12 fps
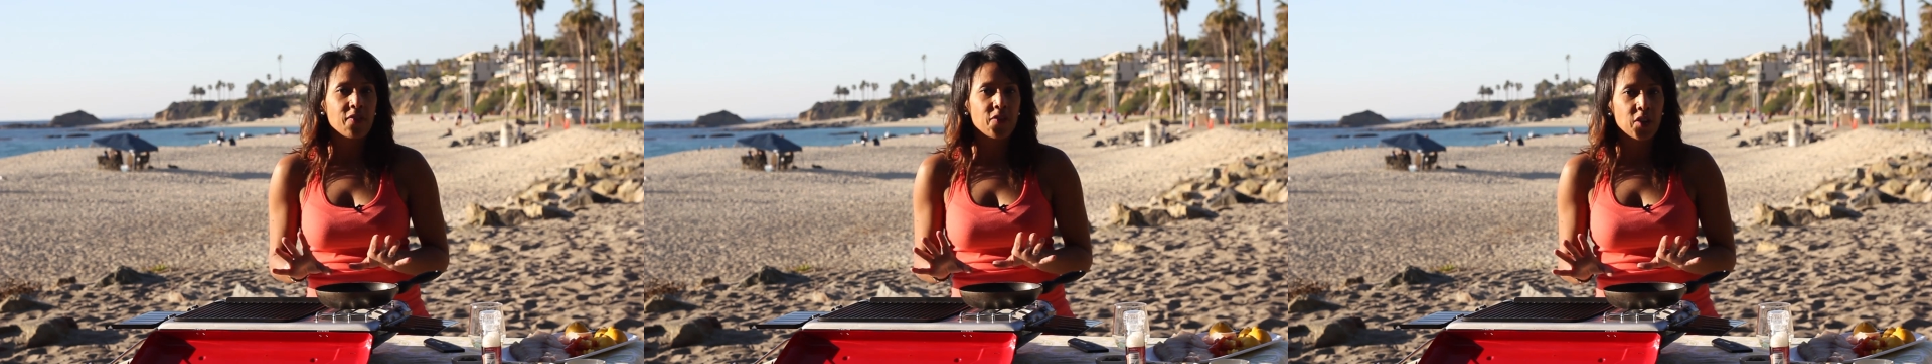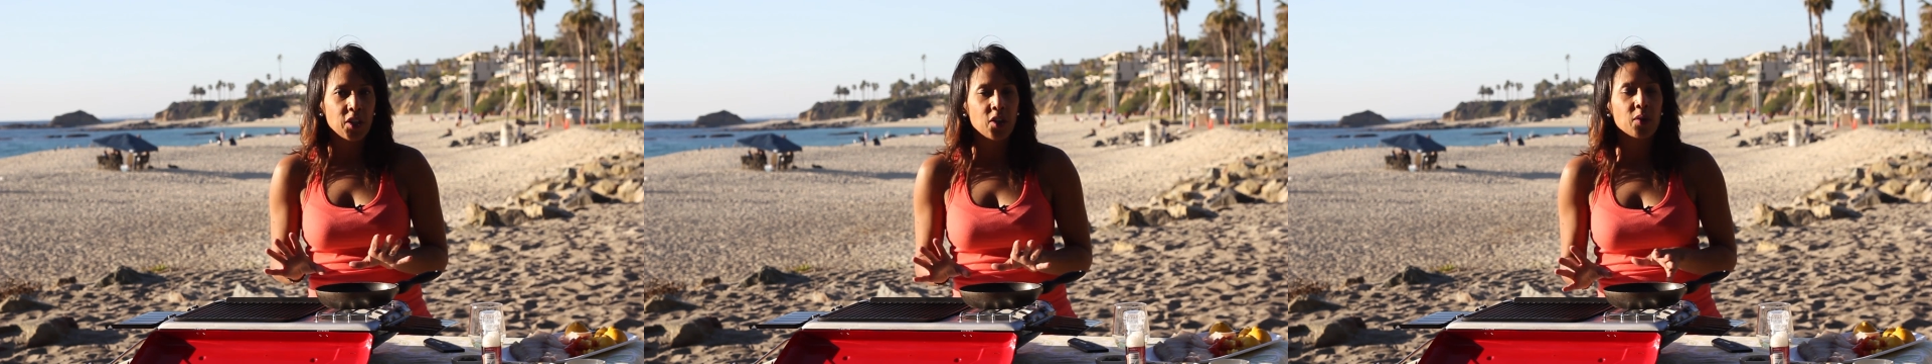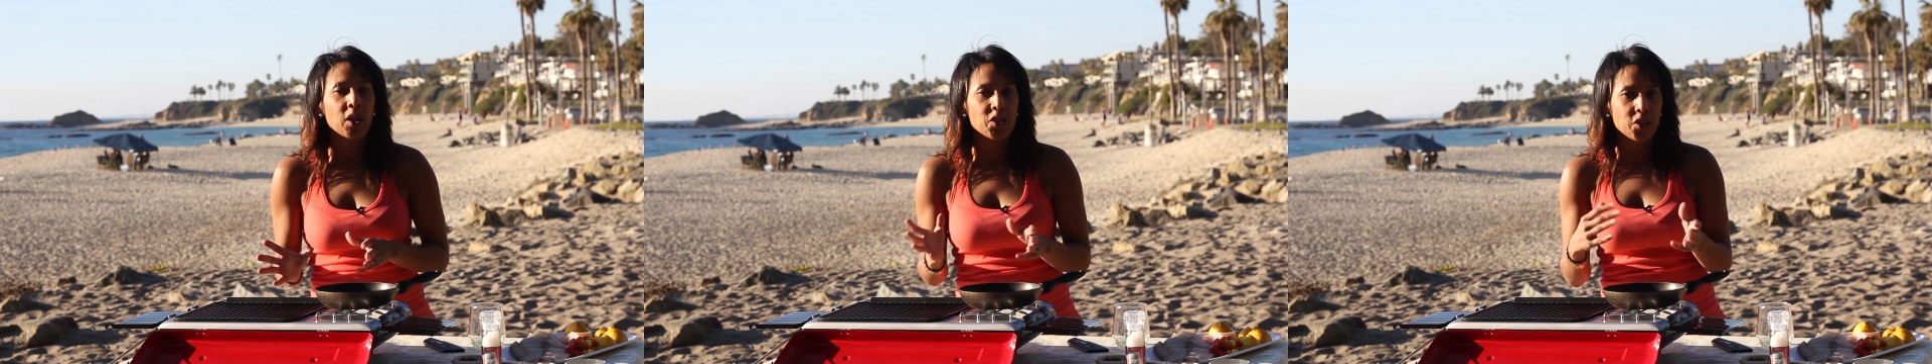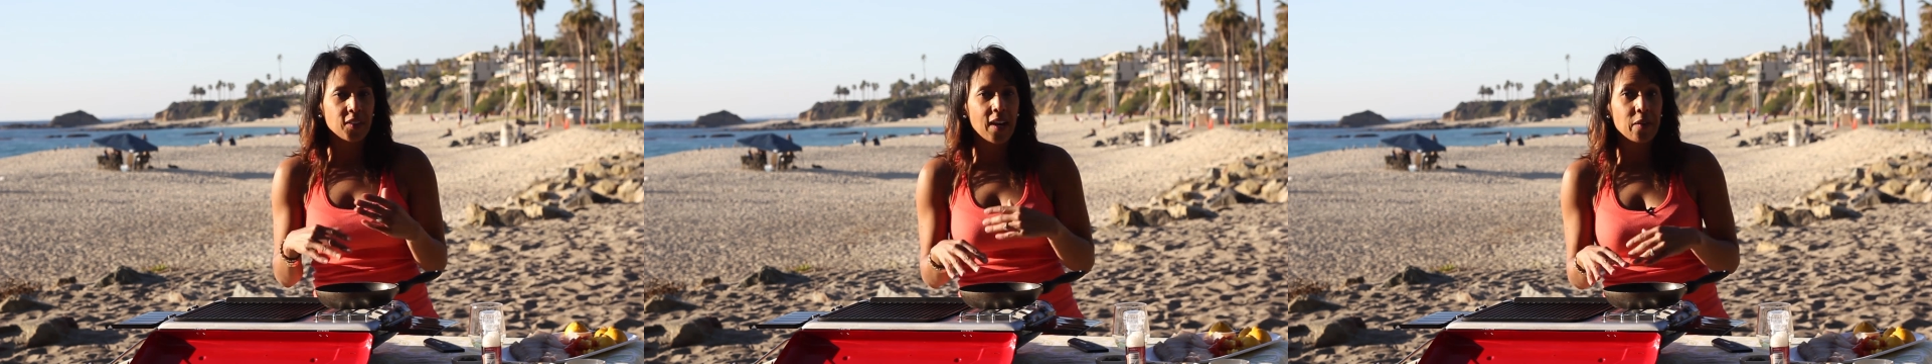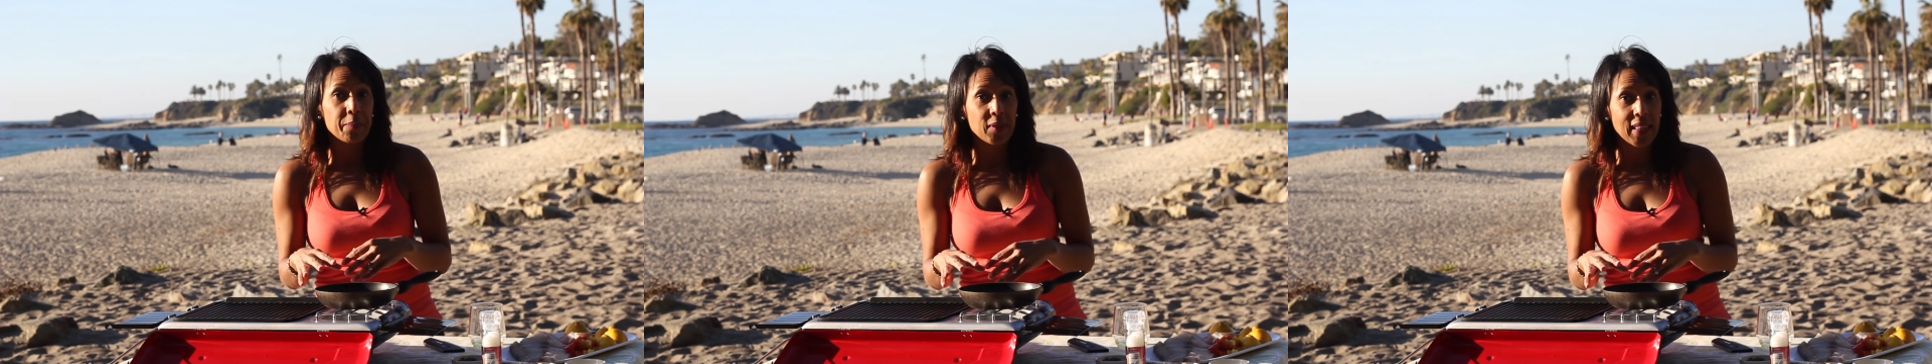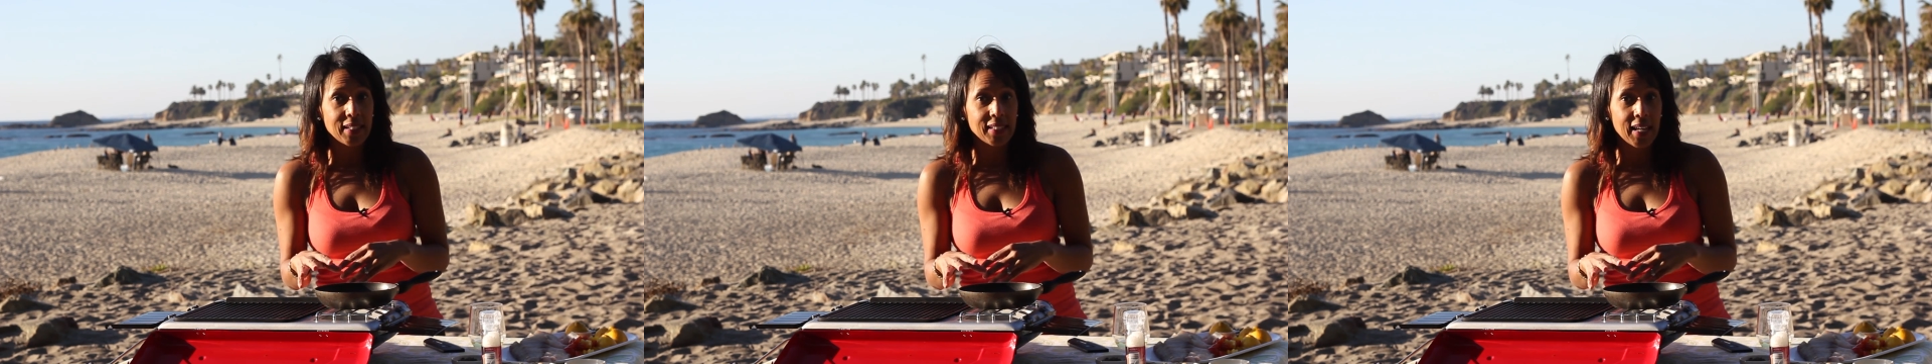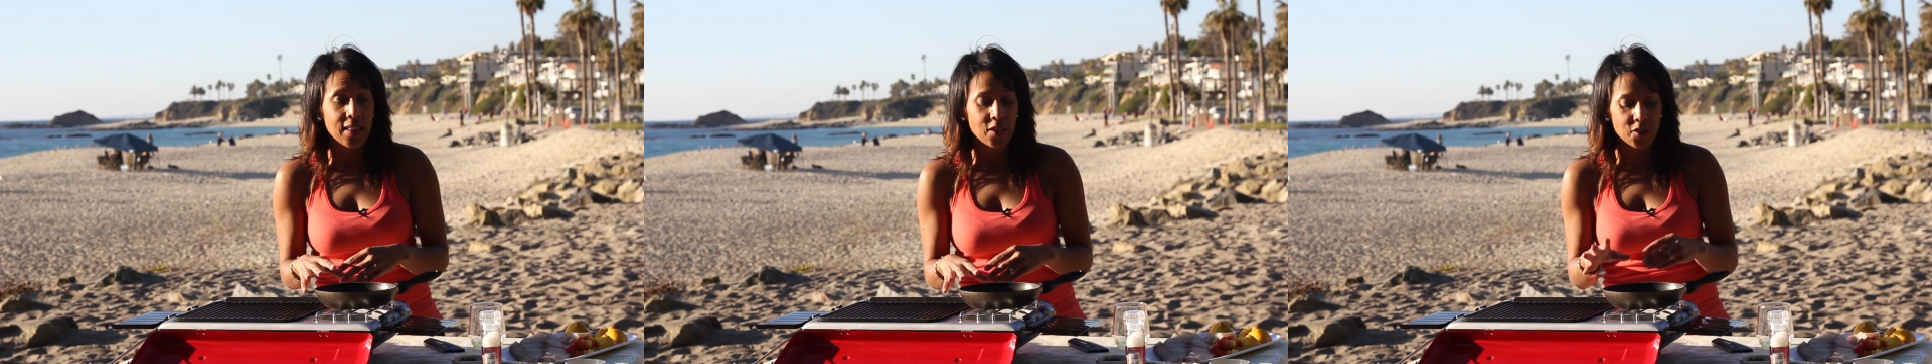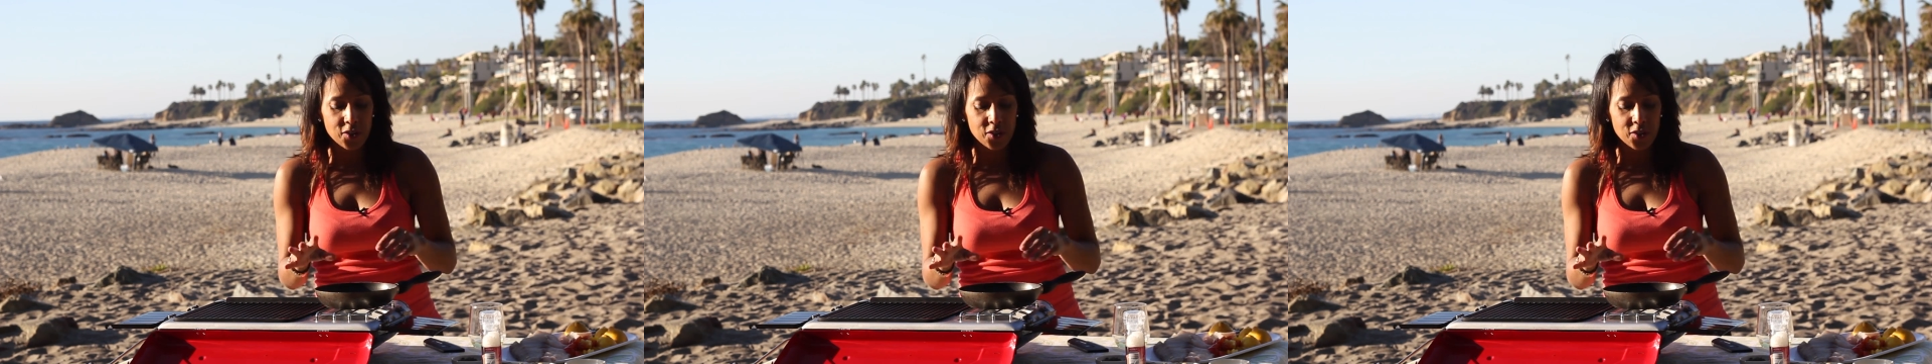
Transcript: for you, and I'll show you how we put that together.